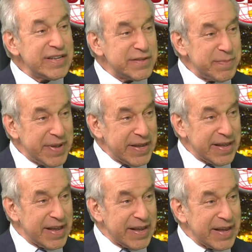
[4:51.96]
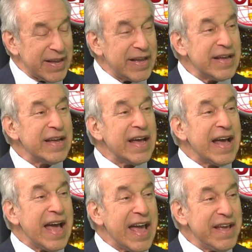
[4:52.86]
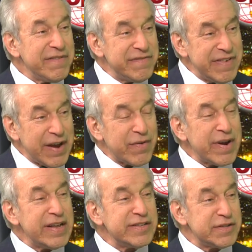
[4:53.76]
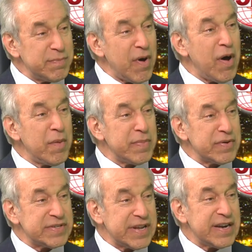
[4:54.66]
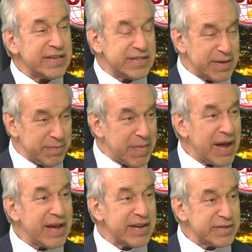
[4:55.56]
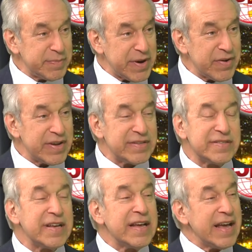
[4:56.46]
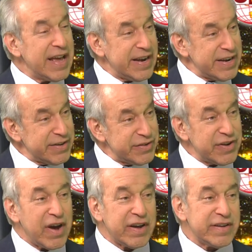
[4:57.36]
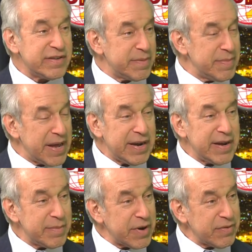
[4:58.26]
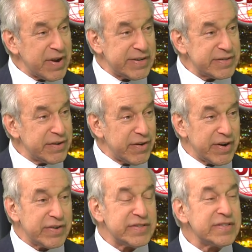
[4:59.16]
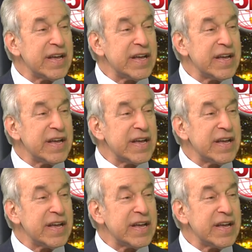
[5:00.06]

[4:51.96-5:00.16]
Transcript: speaking, a very small percentage, in my experience, and in talking to many immigration lawyers